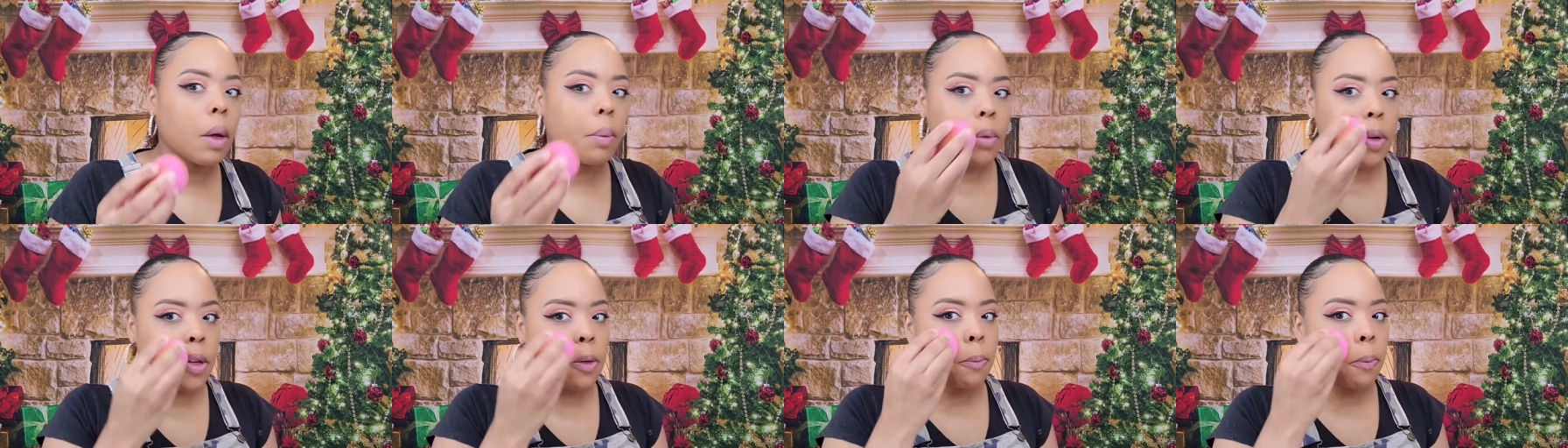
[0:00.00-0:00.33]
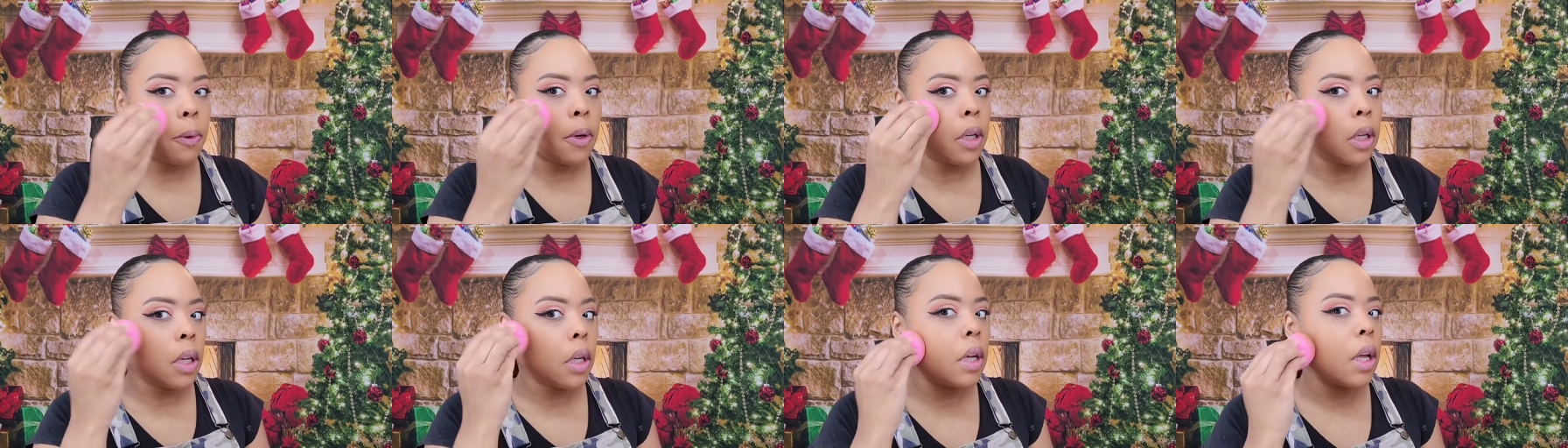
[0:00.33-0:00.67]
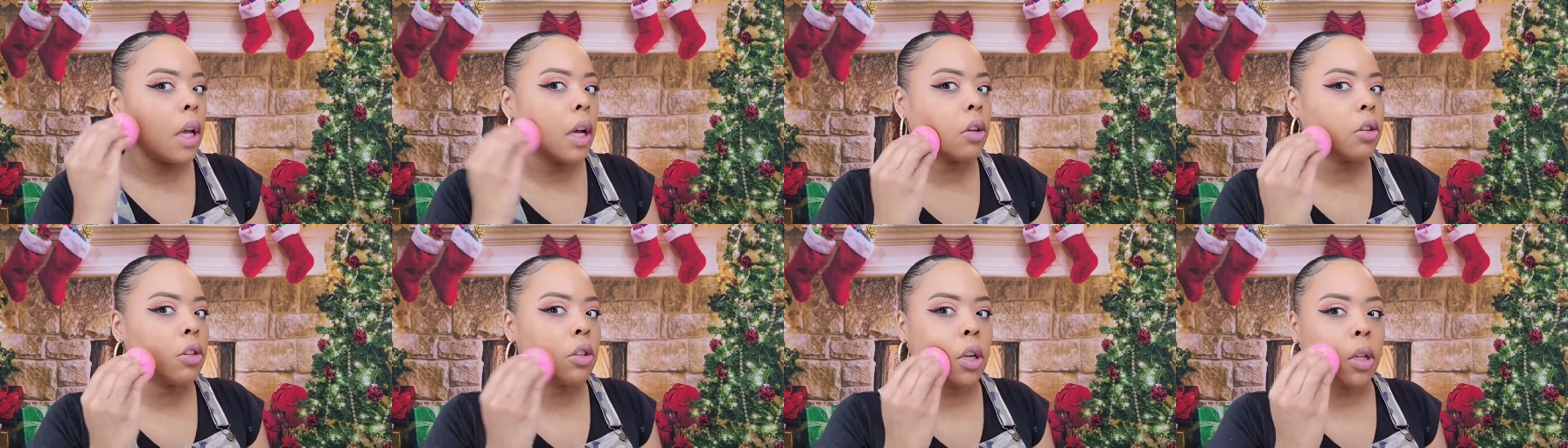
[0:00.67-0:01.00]
just putting an
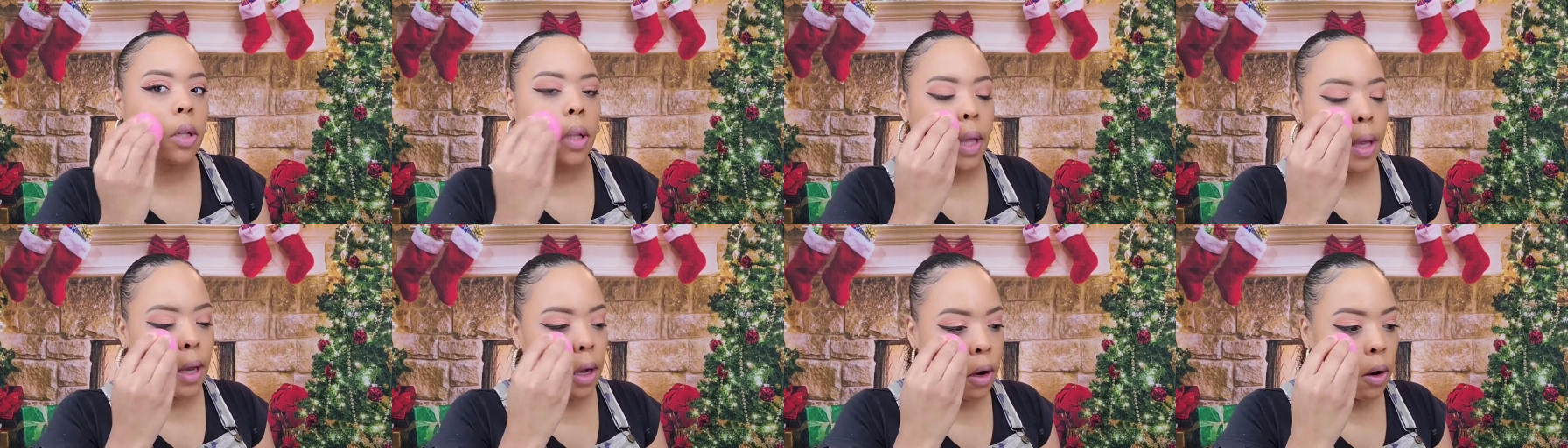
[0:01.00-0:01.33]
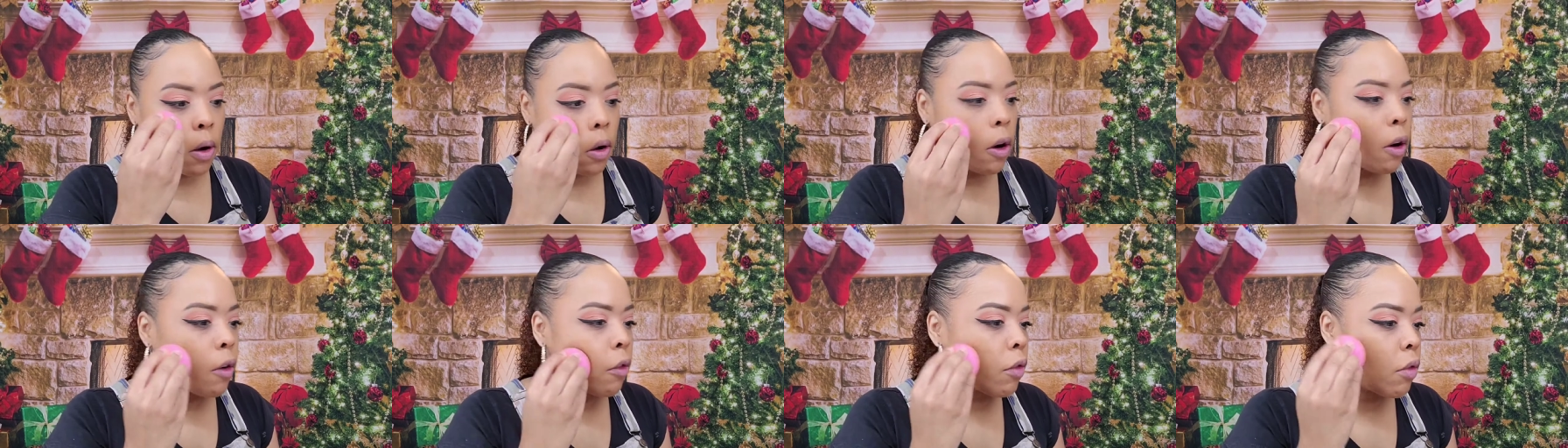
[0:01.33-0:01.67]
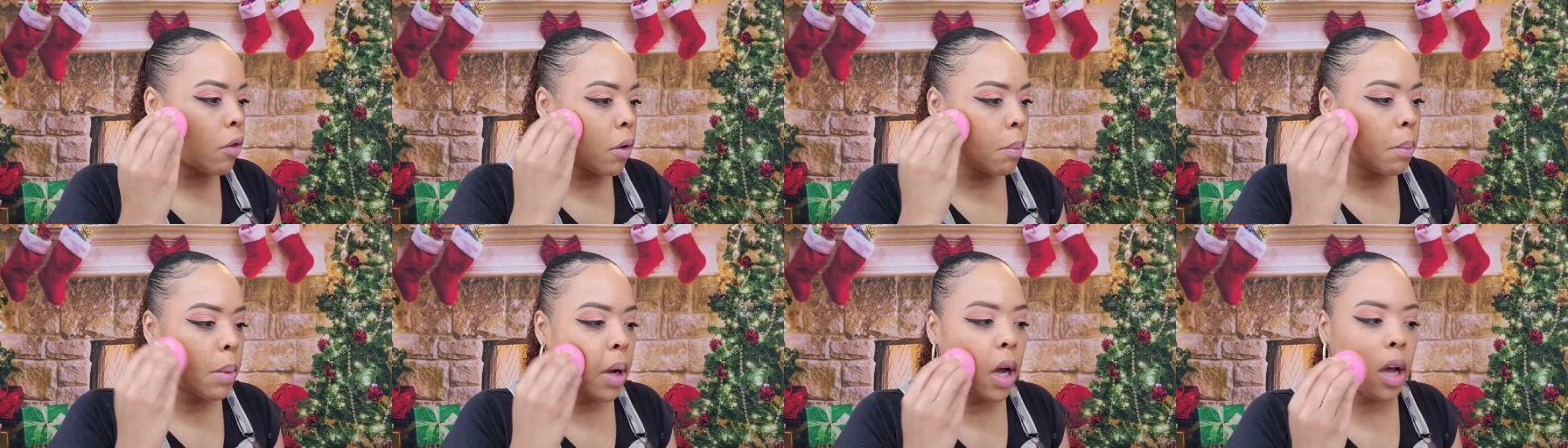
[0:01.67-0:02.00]
extra layer
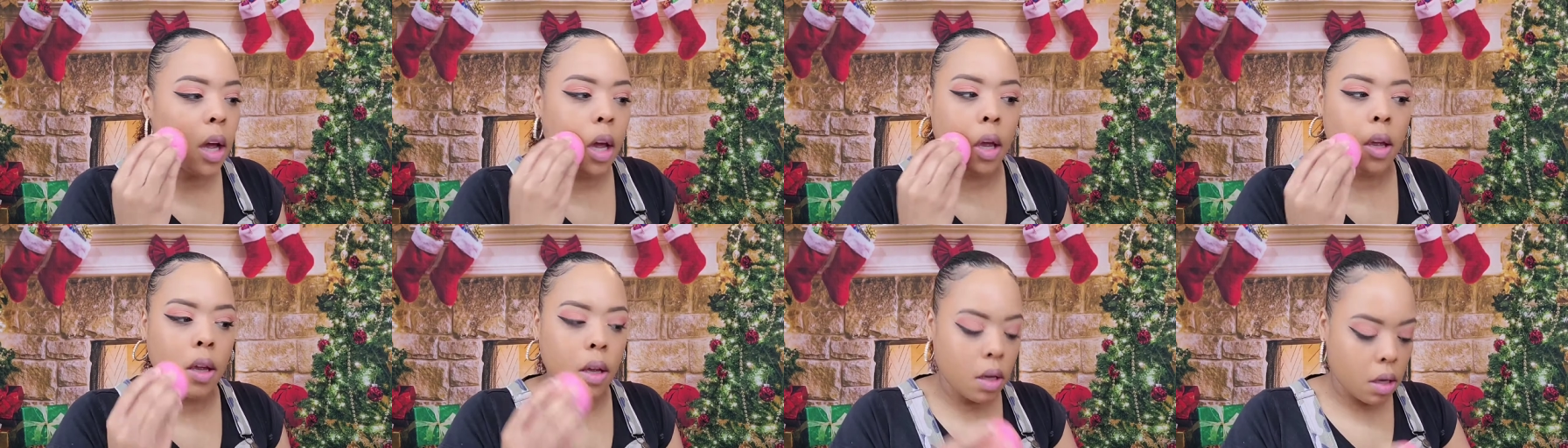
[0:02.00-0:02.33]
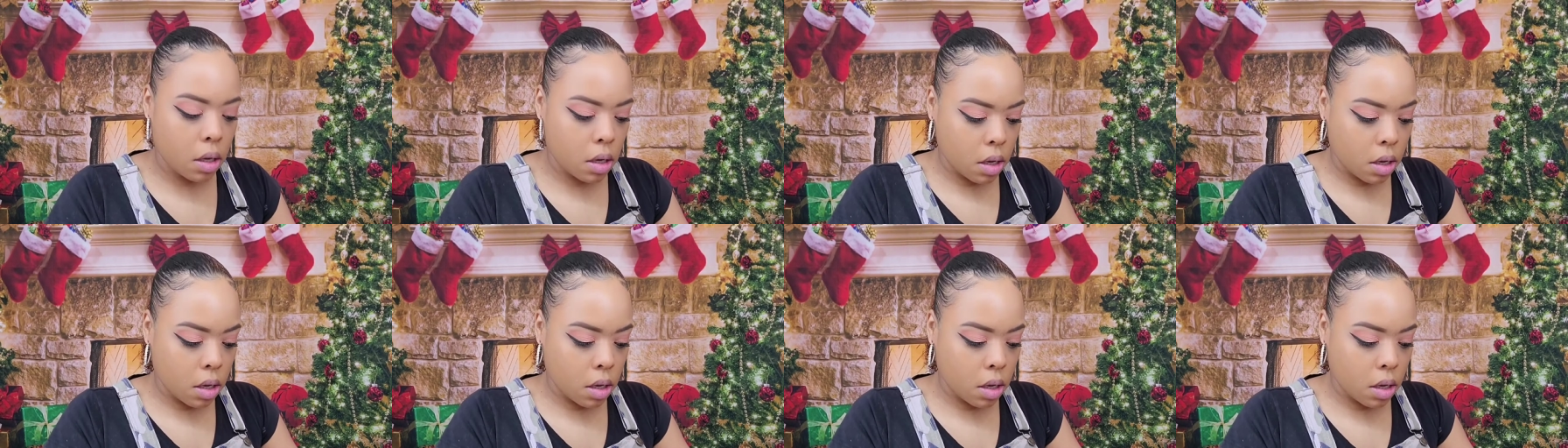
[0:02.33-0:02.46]
over my